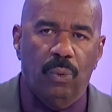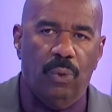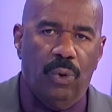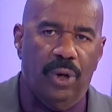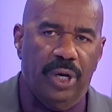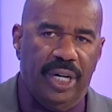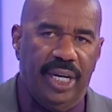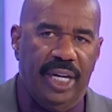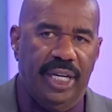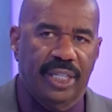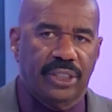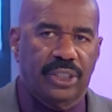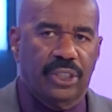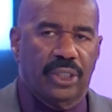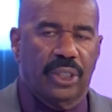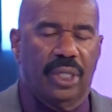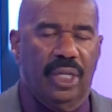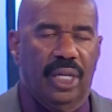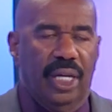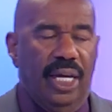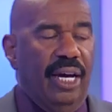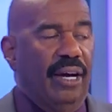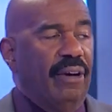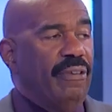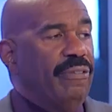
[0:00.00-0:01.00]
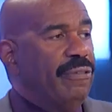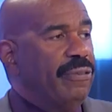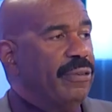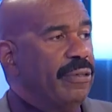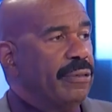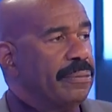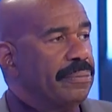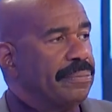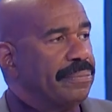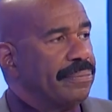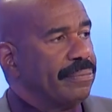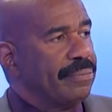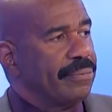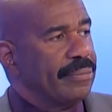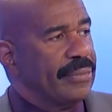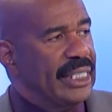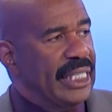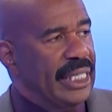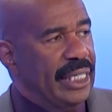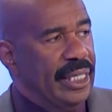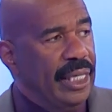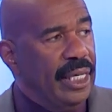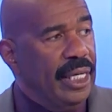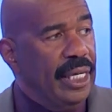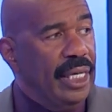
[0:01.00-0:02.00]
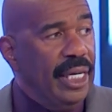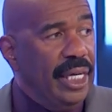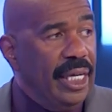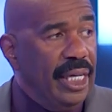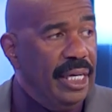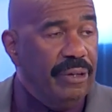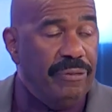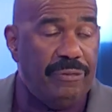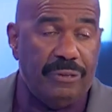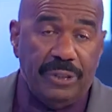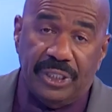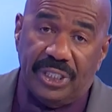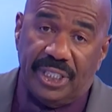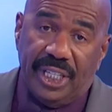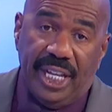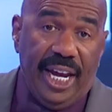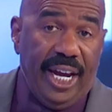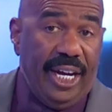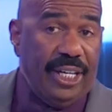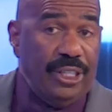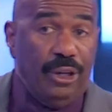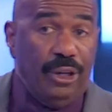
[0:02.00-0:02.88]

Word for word: one answer left. If it's there,